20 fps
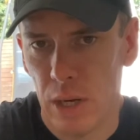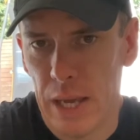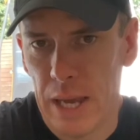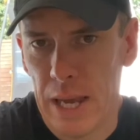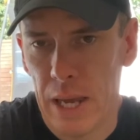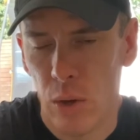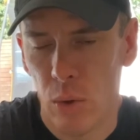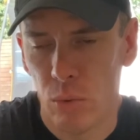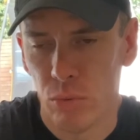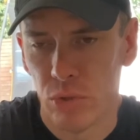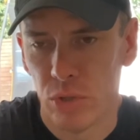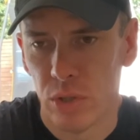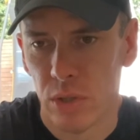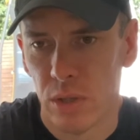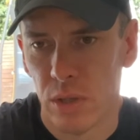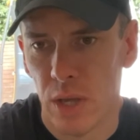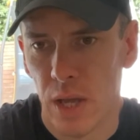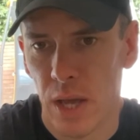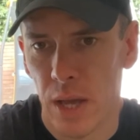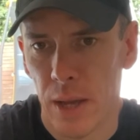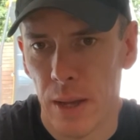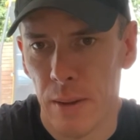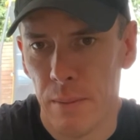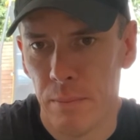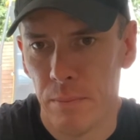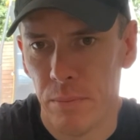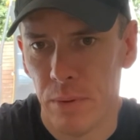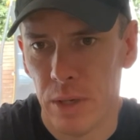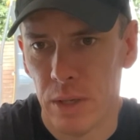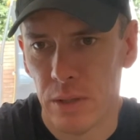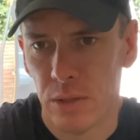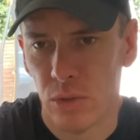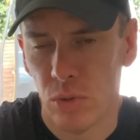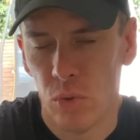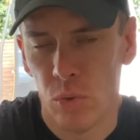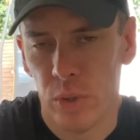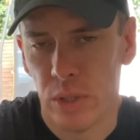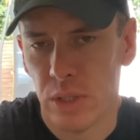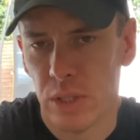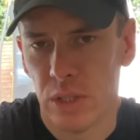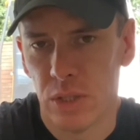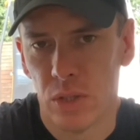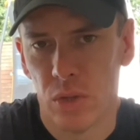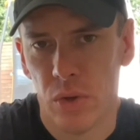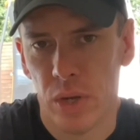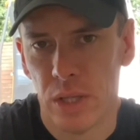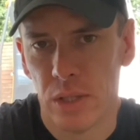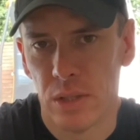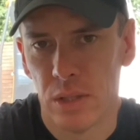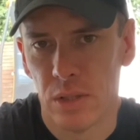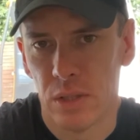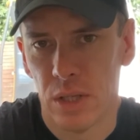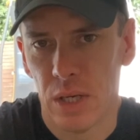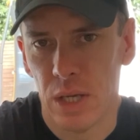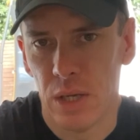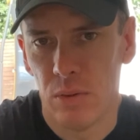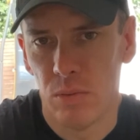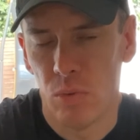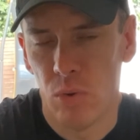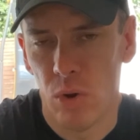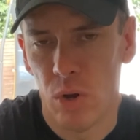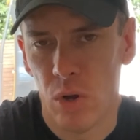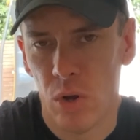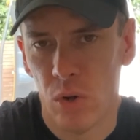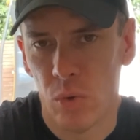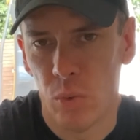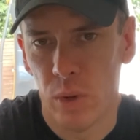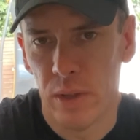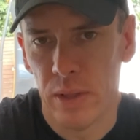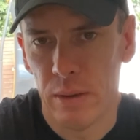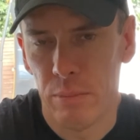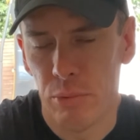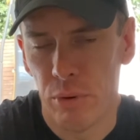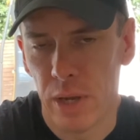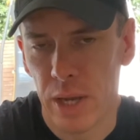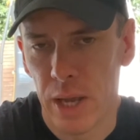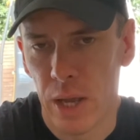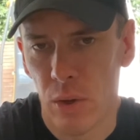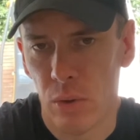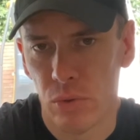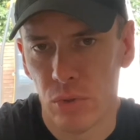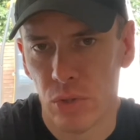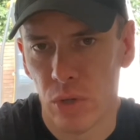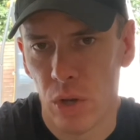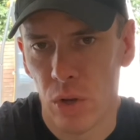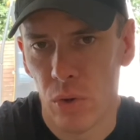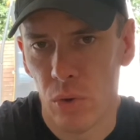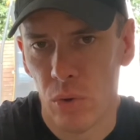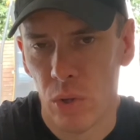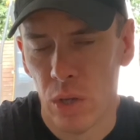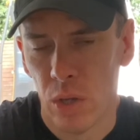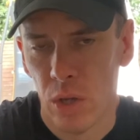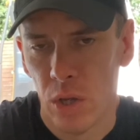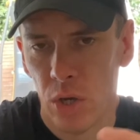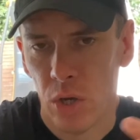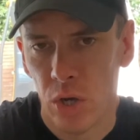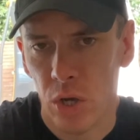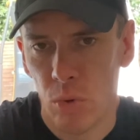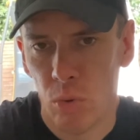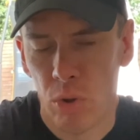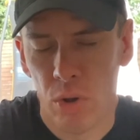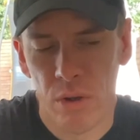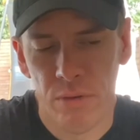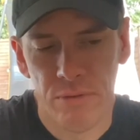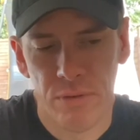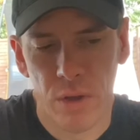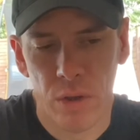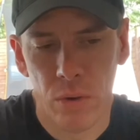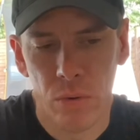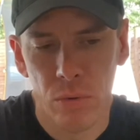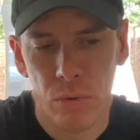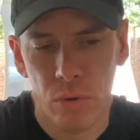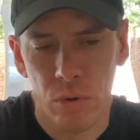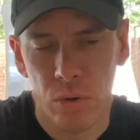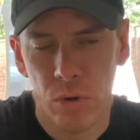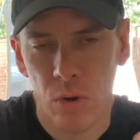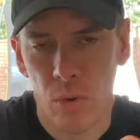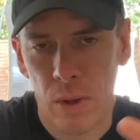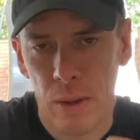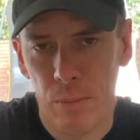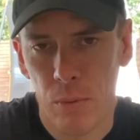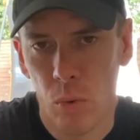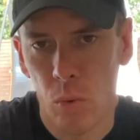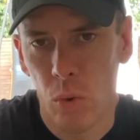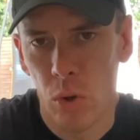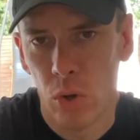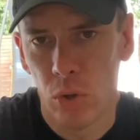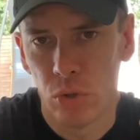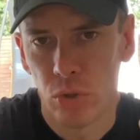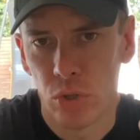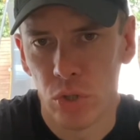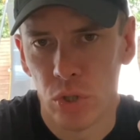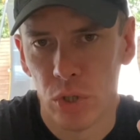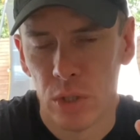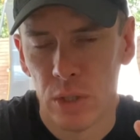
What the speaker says: out, but it's always exciting to see what hardware they bring out. So new iPhone, new Apple Watch,